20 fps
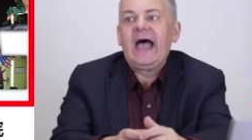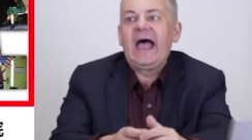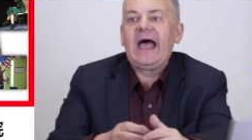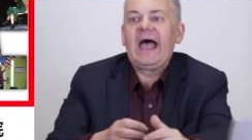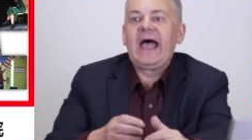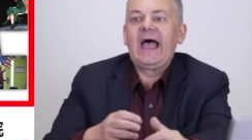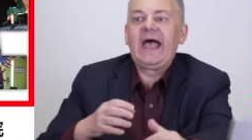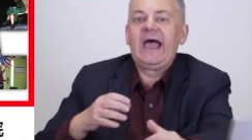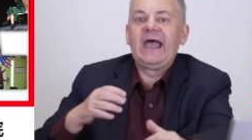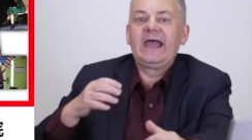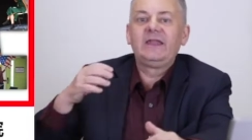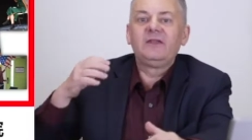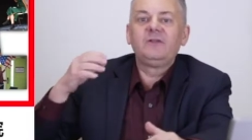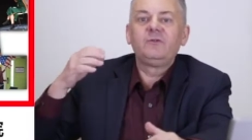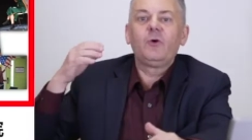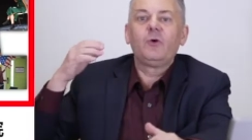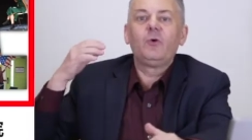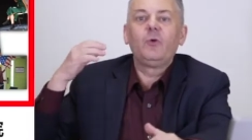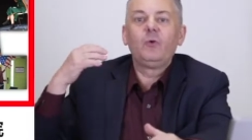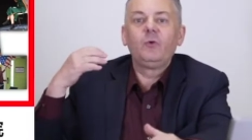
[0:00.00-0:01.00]

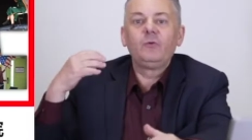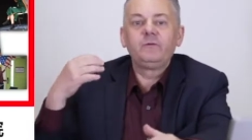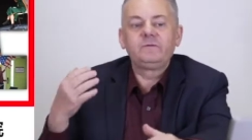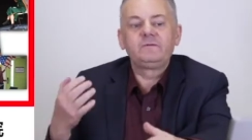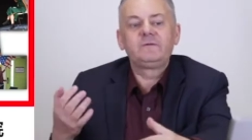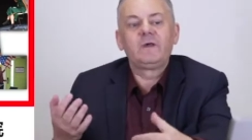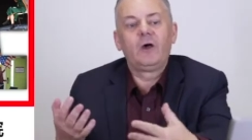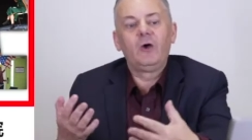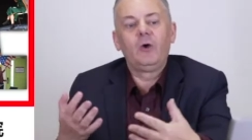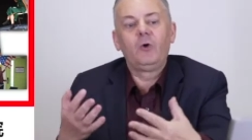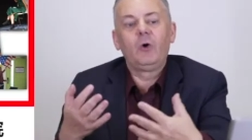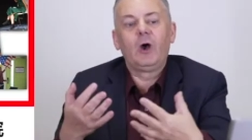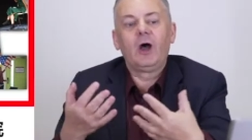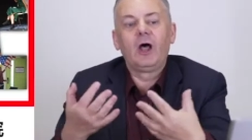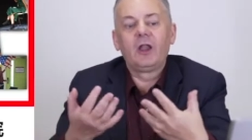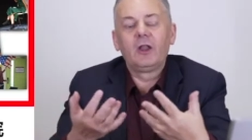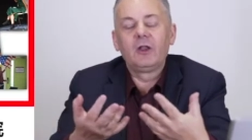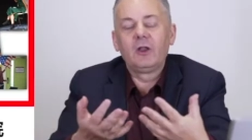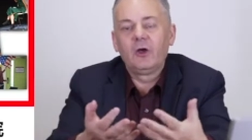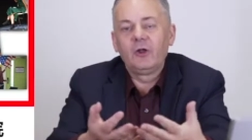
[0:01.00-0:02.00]
and also a
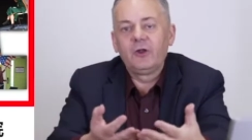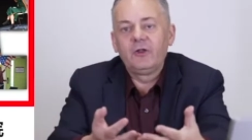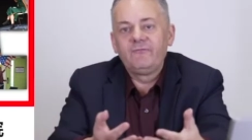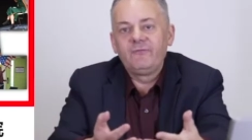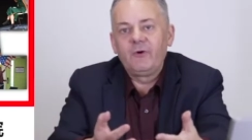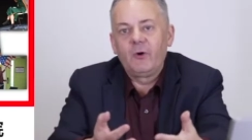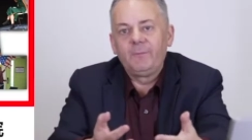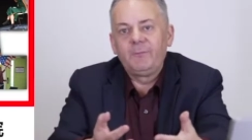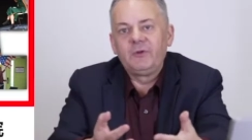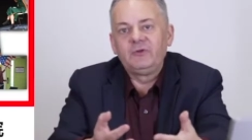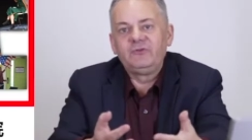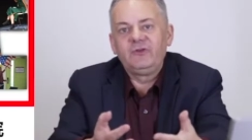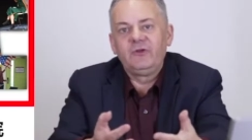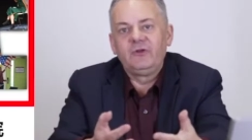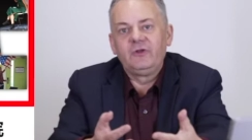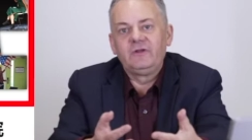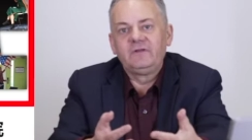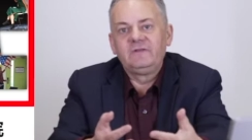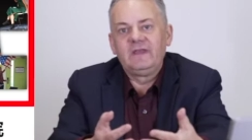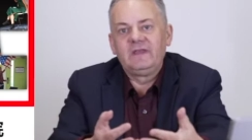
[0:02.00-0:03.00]
lot of
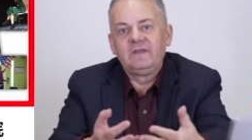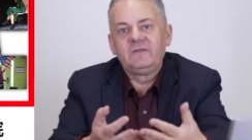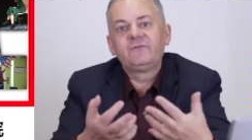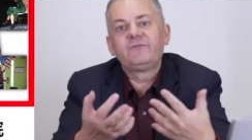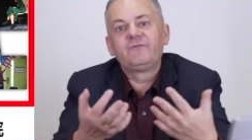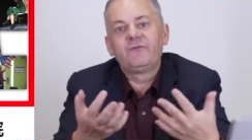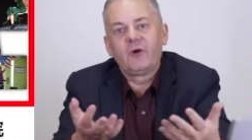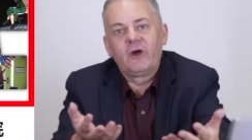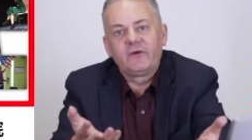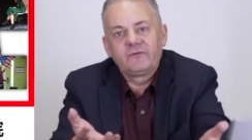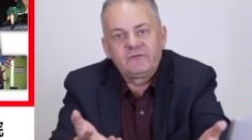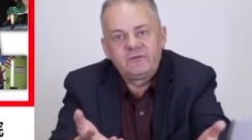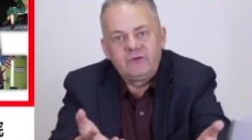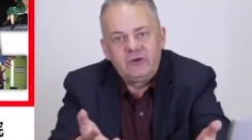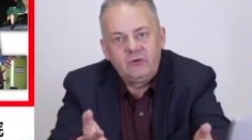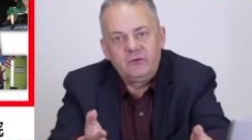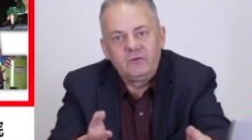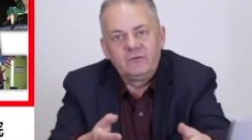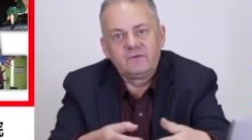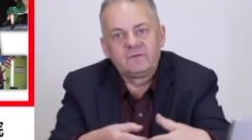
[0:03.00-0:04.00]
opportunities for our
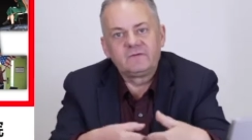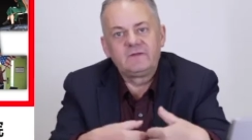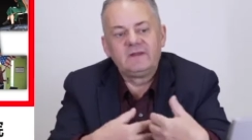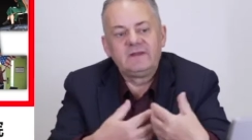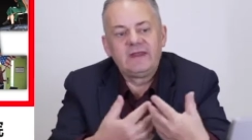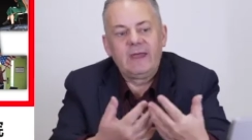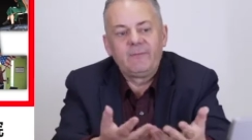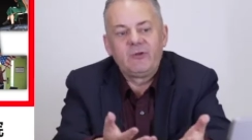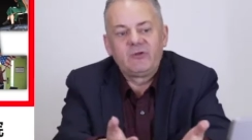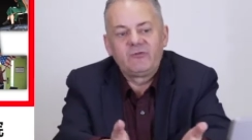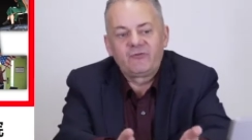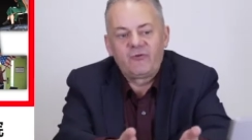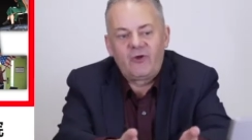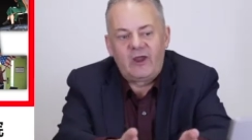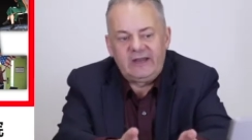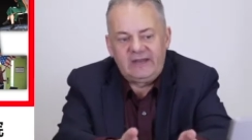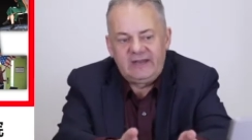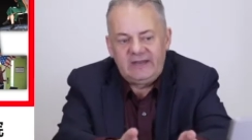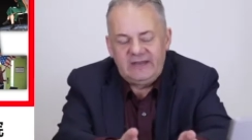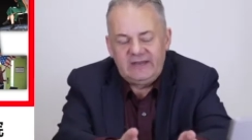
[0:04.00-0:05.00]
students to
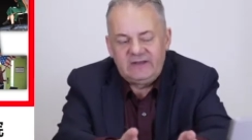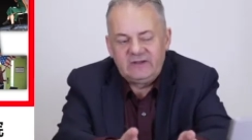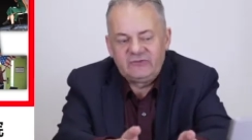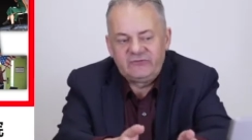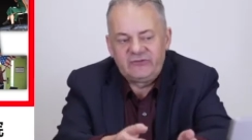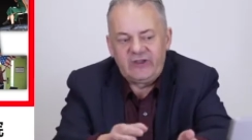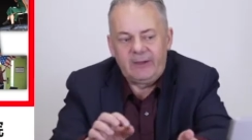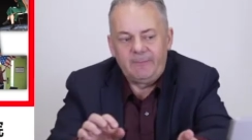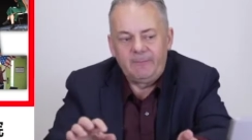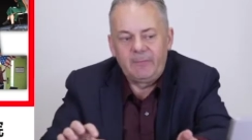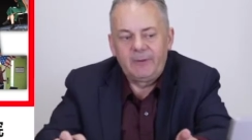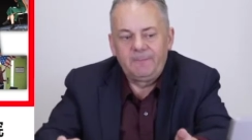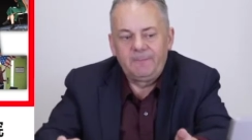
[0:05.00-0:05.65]
demonstrate leadership.